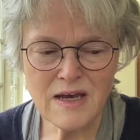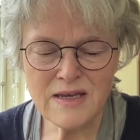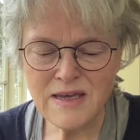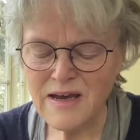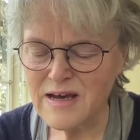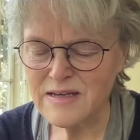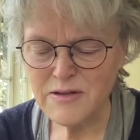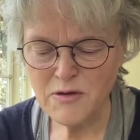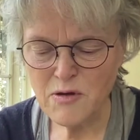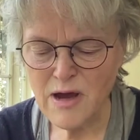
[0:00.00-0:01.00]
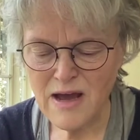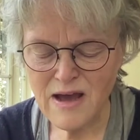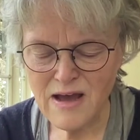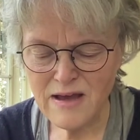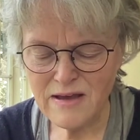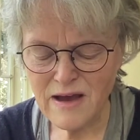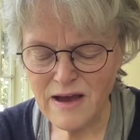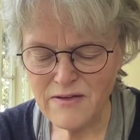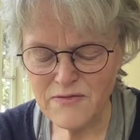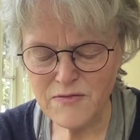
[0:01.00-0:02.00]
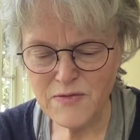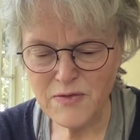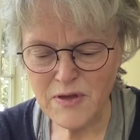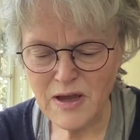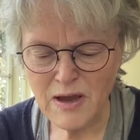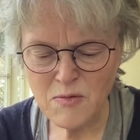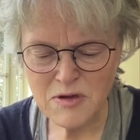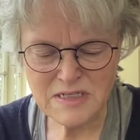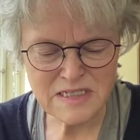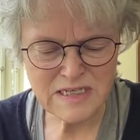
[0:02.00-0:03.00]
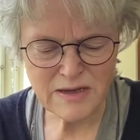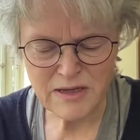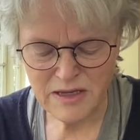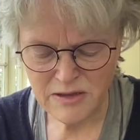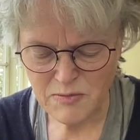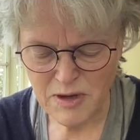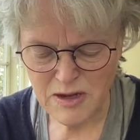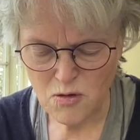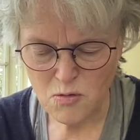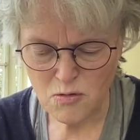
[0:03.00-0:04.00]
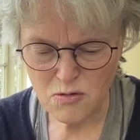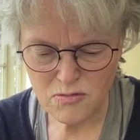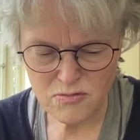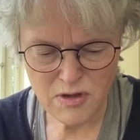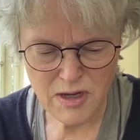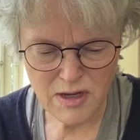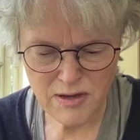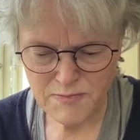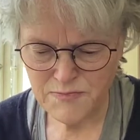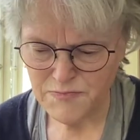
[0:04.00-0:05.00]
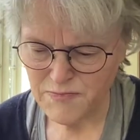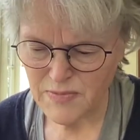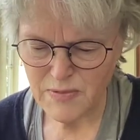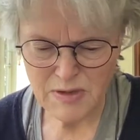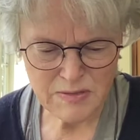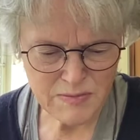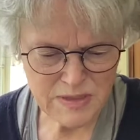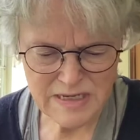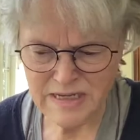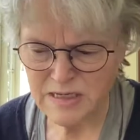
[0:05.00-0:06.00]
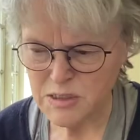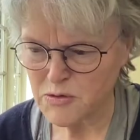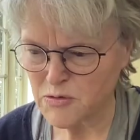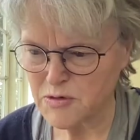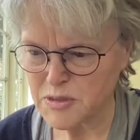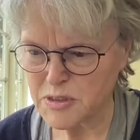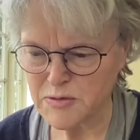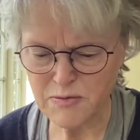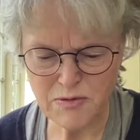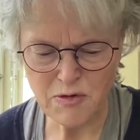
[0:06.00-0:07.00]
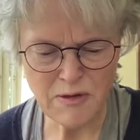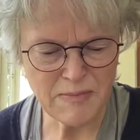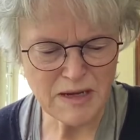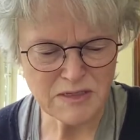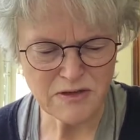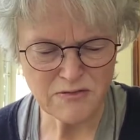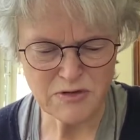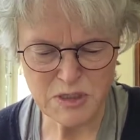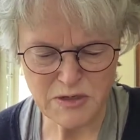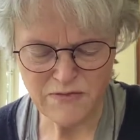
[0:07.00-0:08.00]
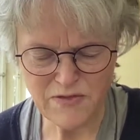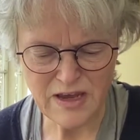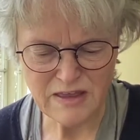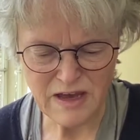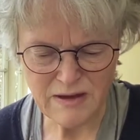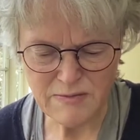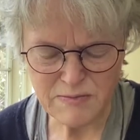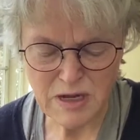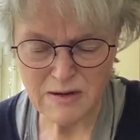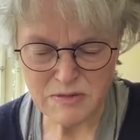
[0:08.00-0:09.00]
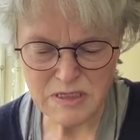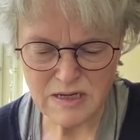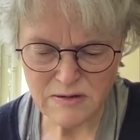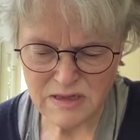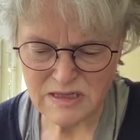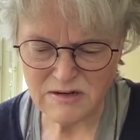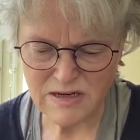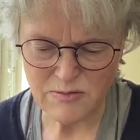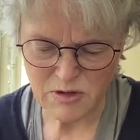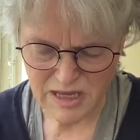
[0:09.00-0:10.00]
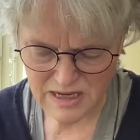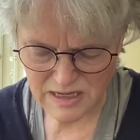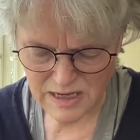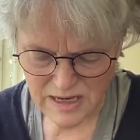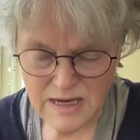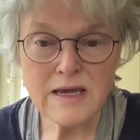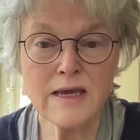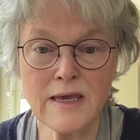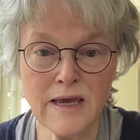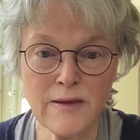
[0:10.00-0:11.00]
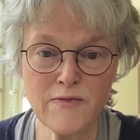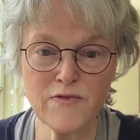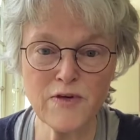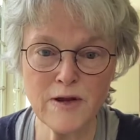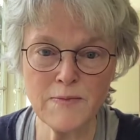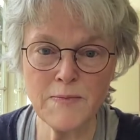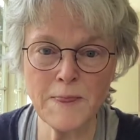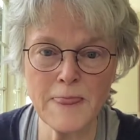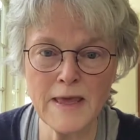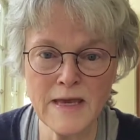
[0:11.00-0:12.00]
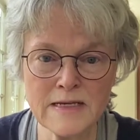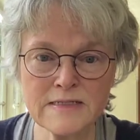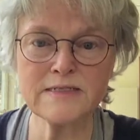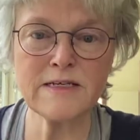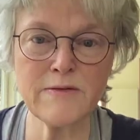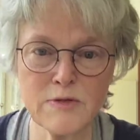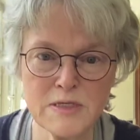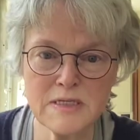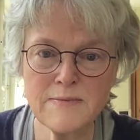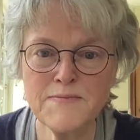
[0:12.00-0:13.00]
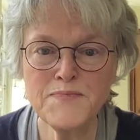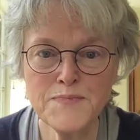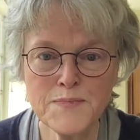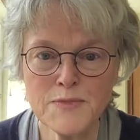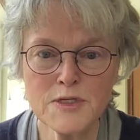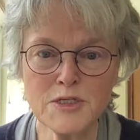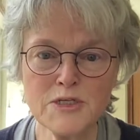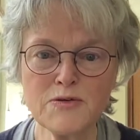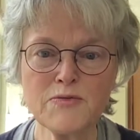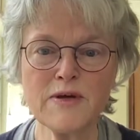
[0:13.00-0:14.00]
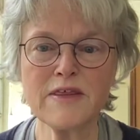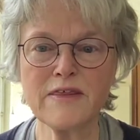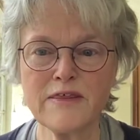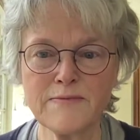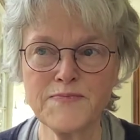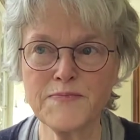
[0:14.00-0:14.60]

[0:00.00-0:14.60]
yeah, I wanted to say, my whole leanings towards going back to the Christian faith, I'm seeing clearly where that came from, and it was to do with